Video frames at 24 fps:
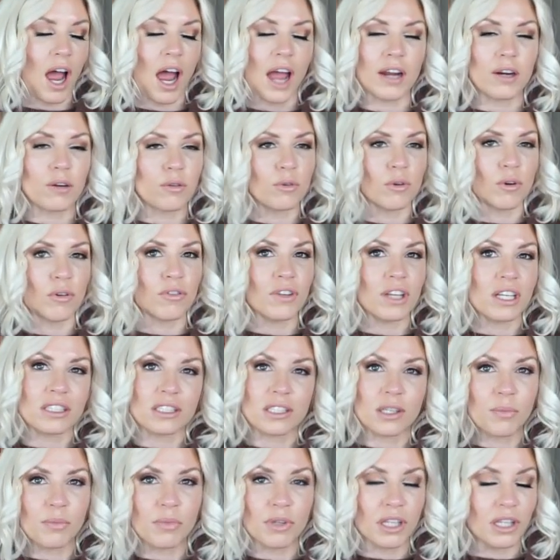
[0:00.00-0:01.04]
I don't know if that's
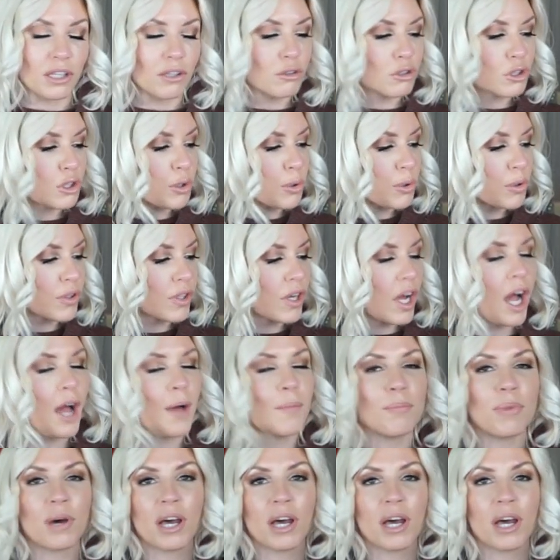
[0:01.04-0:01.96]
completely true or not,